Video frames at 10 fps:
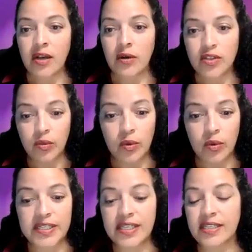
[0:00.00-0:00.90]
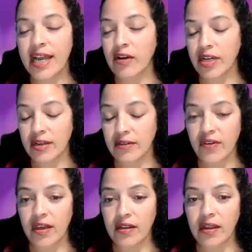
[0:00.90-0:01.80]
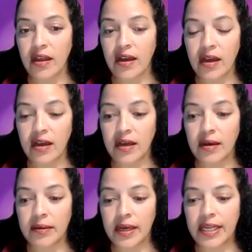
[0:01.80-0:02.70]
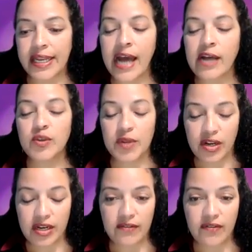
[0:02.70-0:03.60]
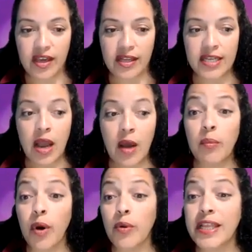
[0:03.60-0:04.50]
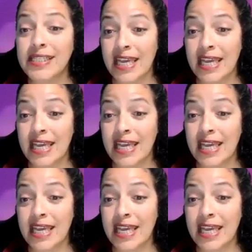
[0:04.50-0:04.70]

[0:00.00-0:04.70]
So when we send out an event, an announcement on an event, both